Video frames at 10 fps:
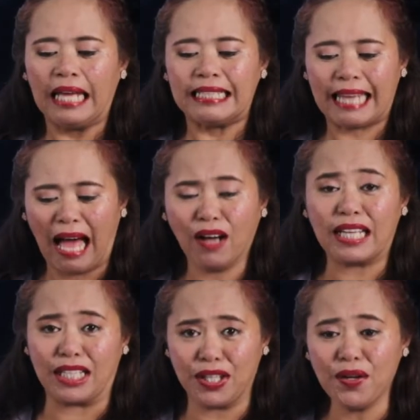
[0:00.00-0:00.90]
Now
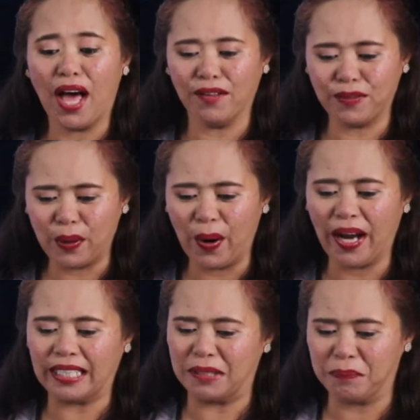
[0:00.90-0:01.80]
that you have
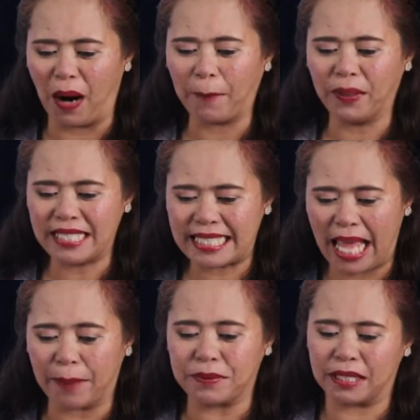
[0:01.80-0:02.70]
learned the proper
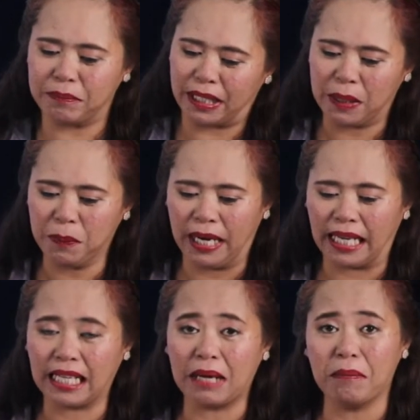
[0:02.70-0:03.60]
steps in
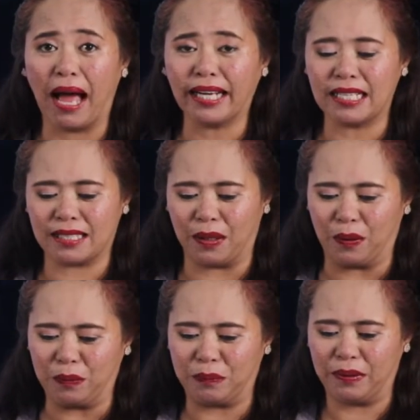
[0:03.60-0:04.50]
manipulating a
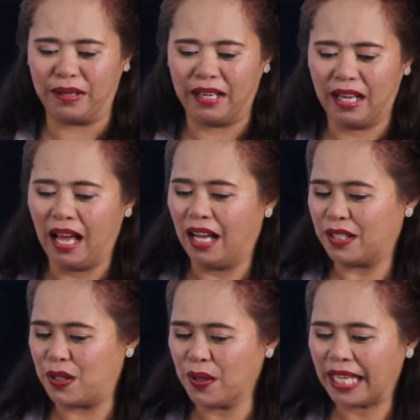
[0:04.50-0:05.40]
microscope,
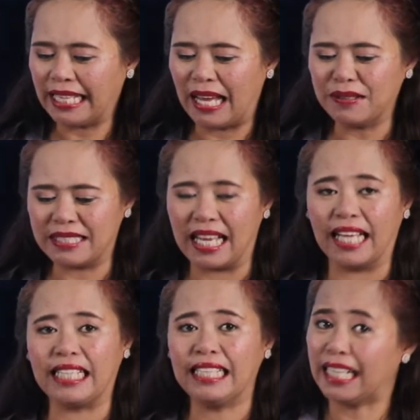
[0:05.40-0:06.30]
you can now
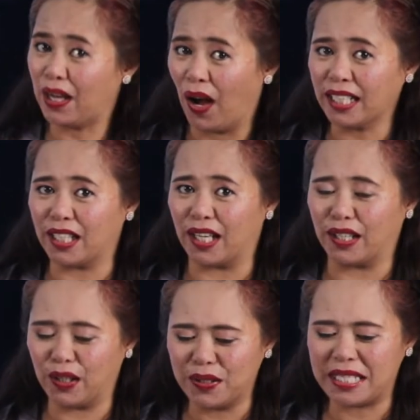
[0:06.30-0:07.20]
study the onion
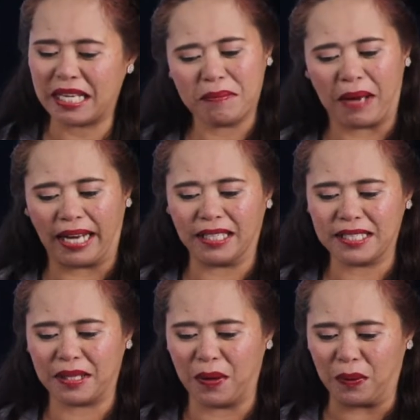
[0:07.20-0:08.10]
using a
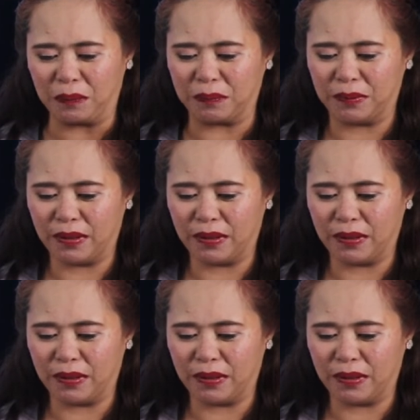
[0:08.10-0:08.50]
microscope.